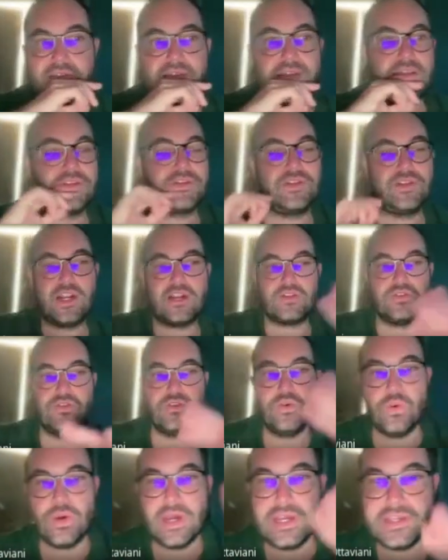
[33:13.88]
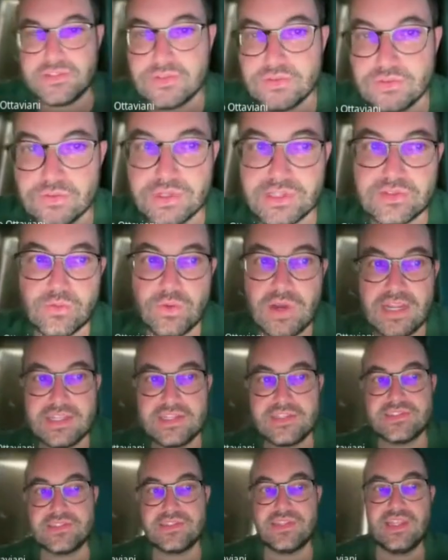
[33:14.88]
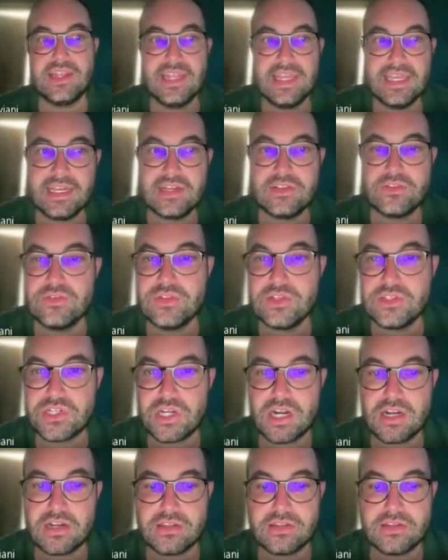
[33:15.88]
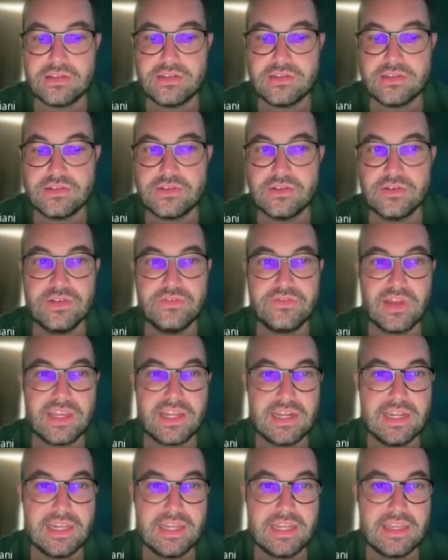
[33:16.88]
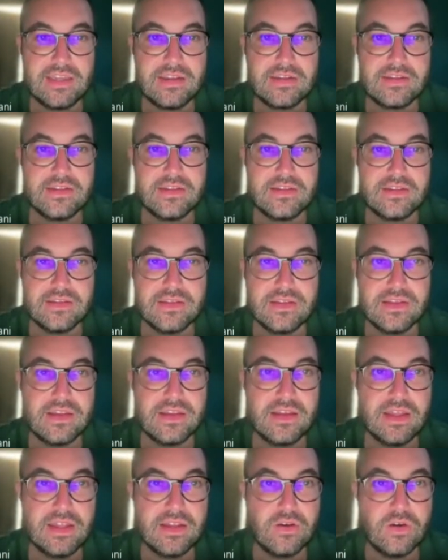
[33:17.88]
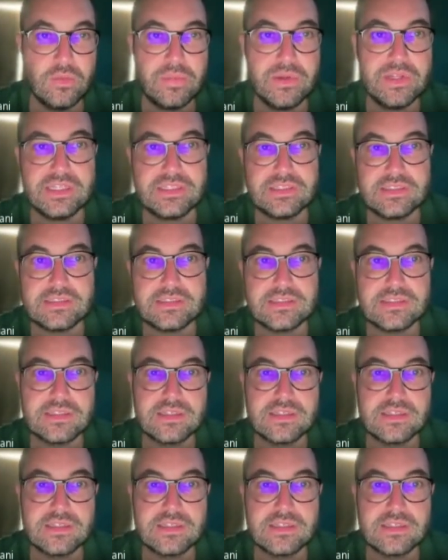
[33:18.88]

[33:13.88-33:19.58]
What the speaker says: So there are two ways to do it. One is the link to the chart. So if I click here and open it,